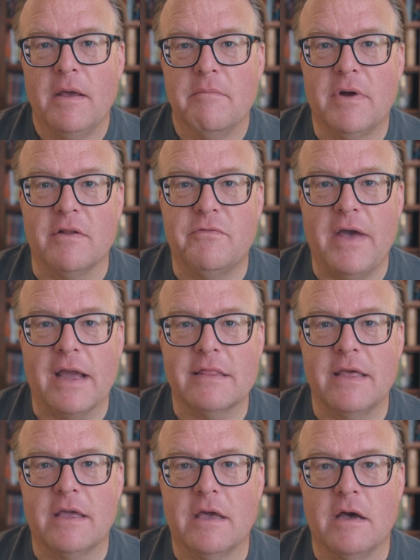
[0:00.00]
But in
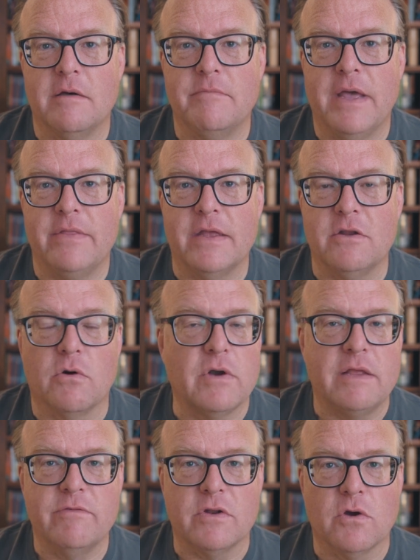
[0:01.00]
fact, they come and they
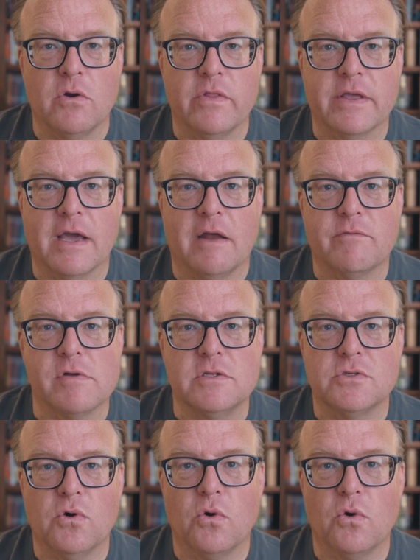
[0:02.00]
don't even go to the conference.